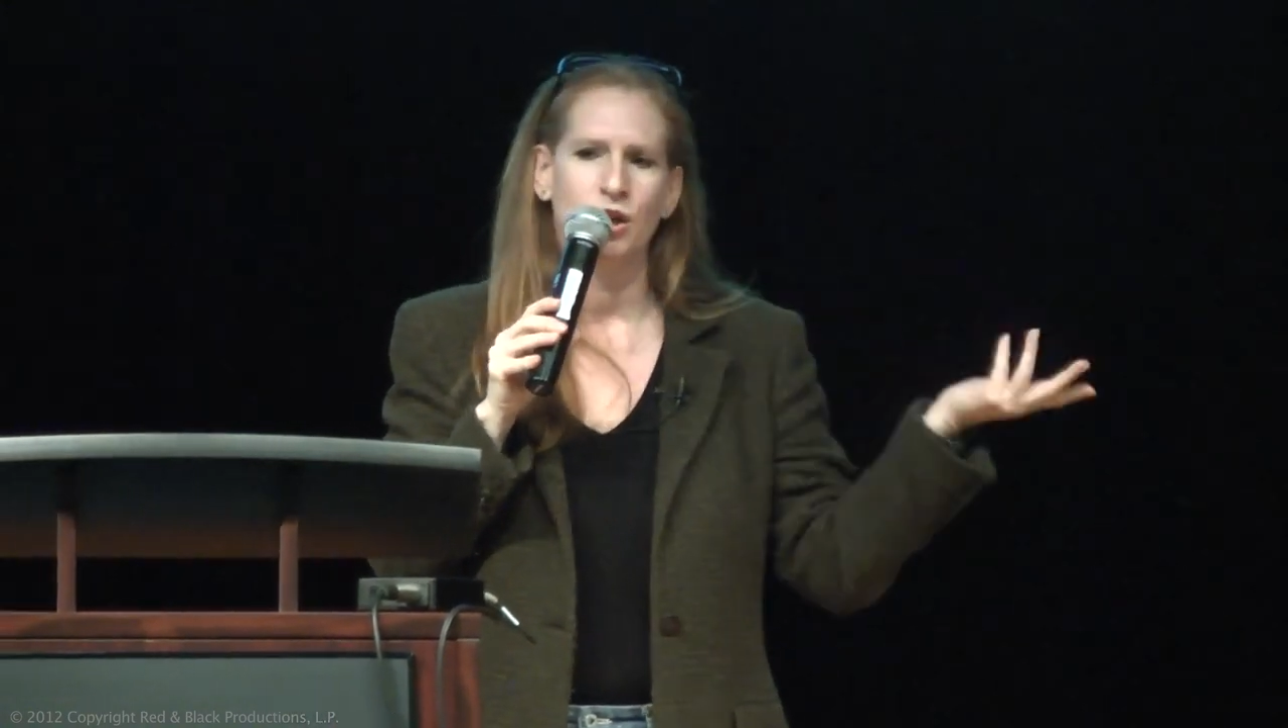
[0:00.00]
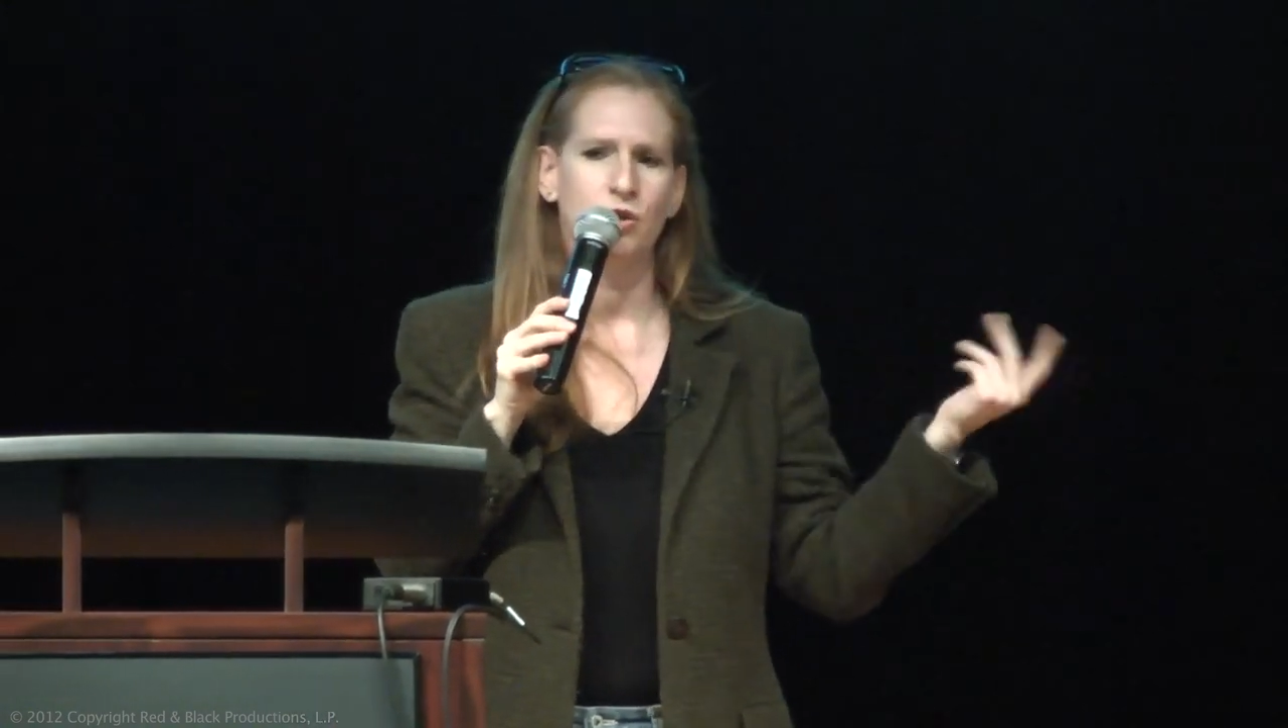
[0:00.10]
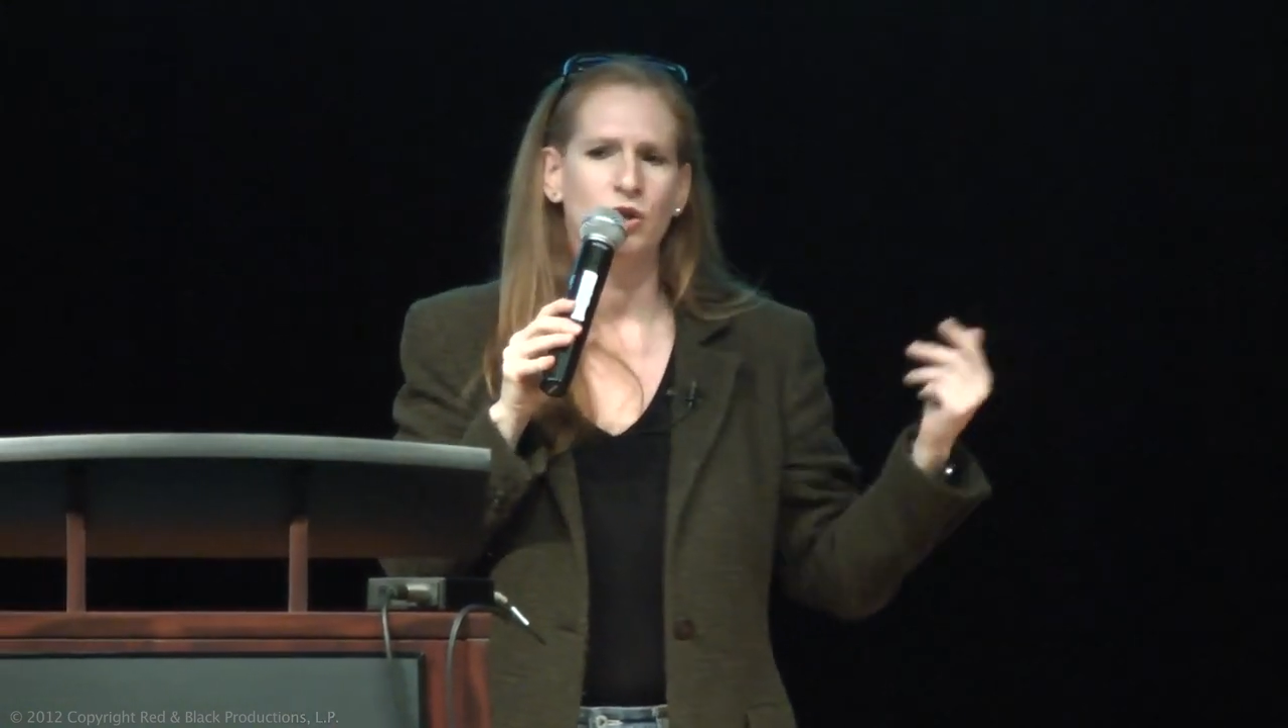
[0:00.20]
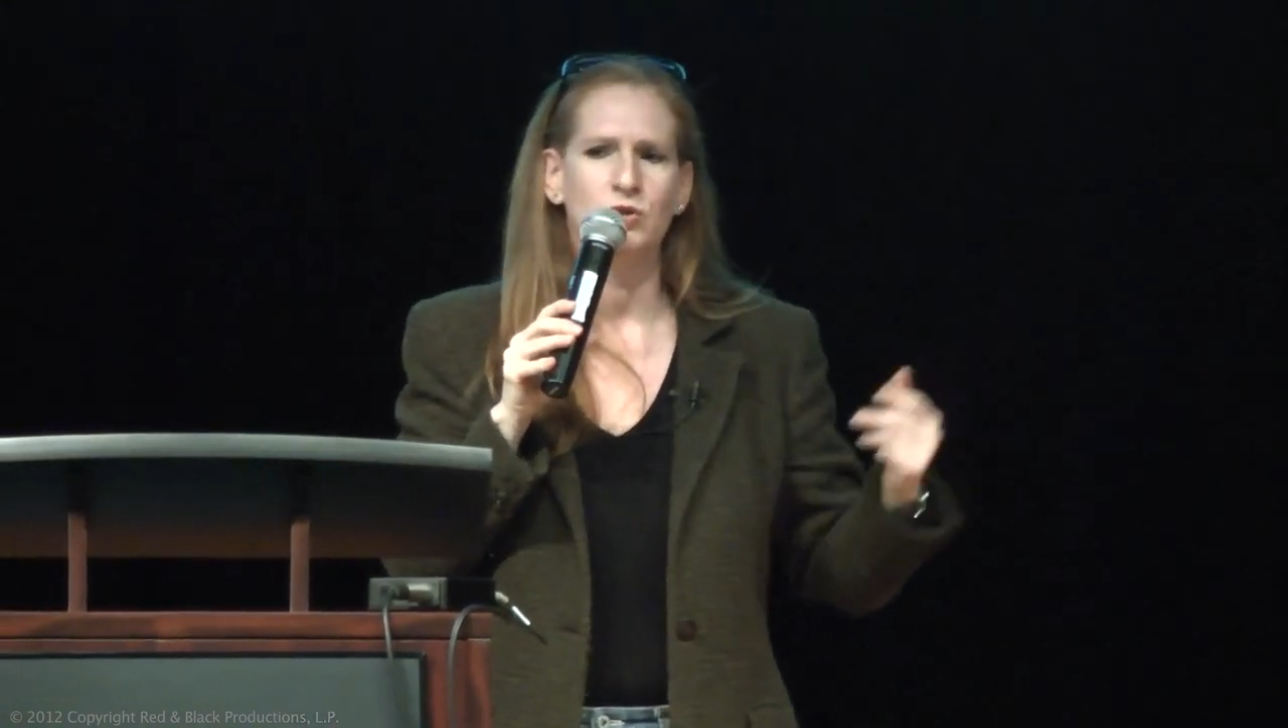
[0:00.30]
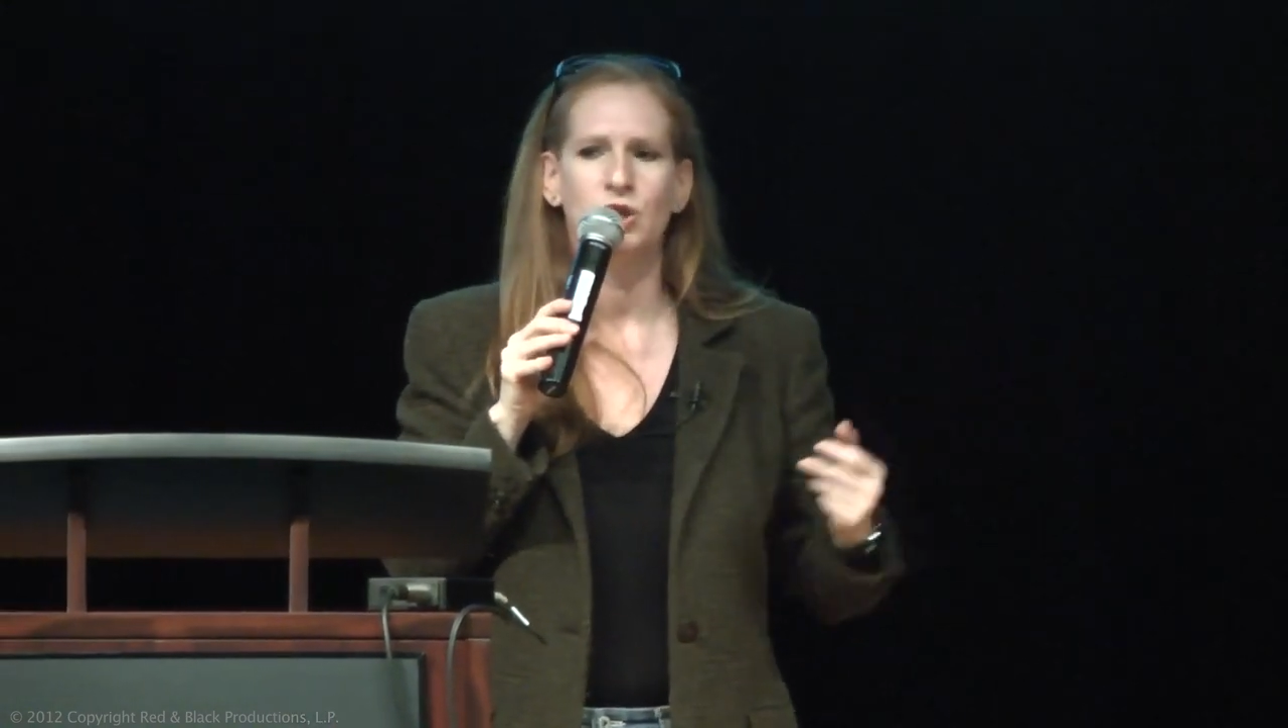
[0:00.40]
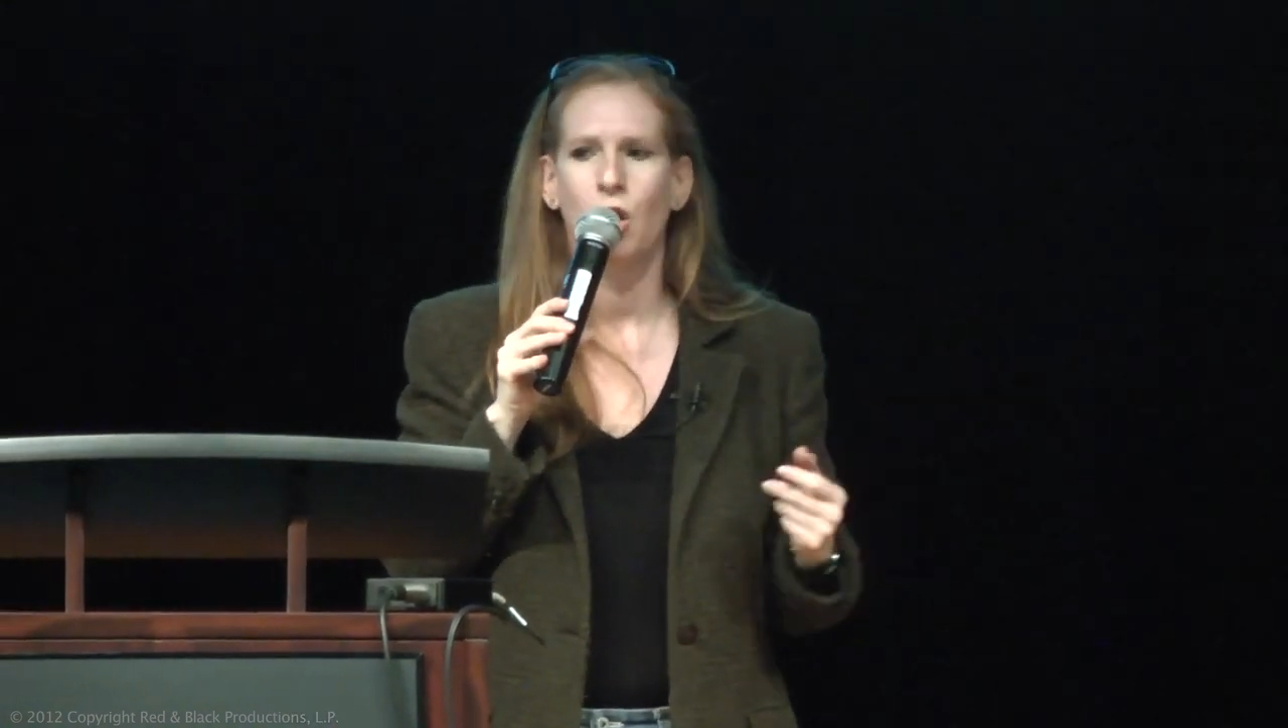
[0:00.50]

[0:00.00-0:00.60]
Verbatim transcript: I thought you